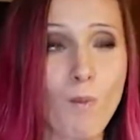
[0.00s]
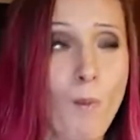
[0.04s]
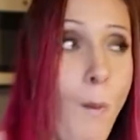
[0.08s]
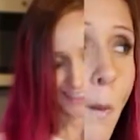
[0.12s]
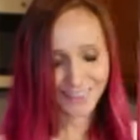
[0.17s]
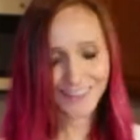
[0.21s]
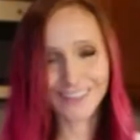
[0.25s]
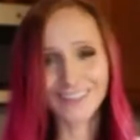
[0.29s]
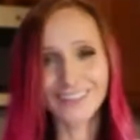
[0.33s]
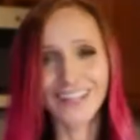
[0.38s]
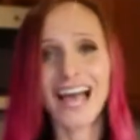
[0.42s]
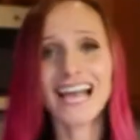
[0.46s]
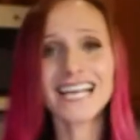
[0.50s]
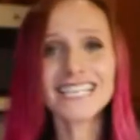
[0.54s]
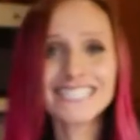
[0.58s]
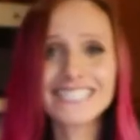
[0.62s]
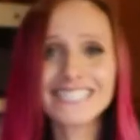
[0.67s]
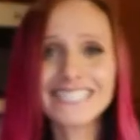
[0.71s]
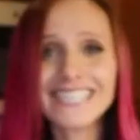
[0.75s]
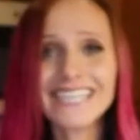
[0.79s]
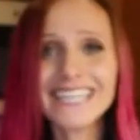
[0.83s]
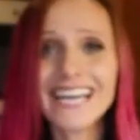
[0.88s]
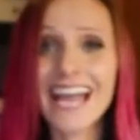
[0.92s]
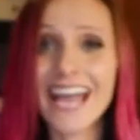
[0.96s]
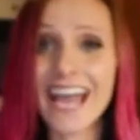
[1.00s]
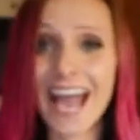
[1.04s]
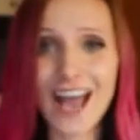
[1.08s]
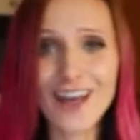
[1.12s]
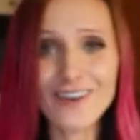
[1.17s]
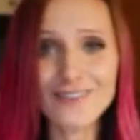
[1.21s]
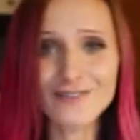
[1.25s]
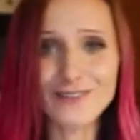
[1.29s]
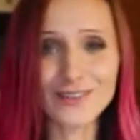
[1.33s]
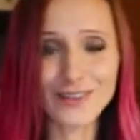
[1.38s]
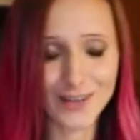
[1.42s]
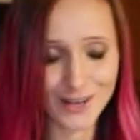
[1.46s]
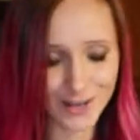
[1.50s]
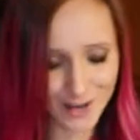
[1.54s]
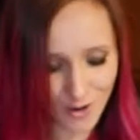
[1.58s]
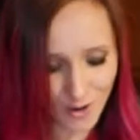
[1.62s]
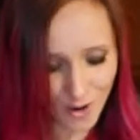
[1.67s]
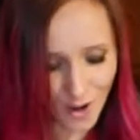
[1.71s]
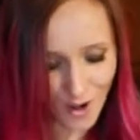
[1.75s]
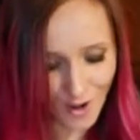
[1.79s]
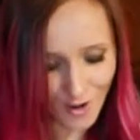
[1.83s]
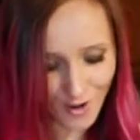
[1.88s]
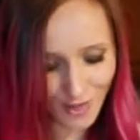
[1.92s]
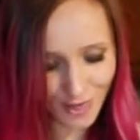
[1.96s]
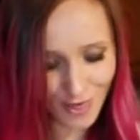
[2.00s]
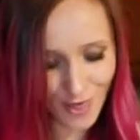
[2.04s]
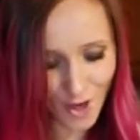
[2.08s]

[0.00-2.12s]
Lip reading: The last thing I have for you are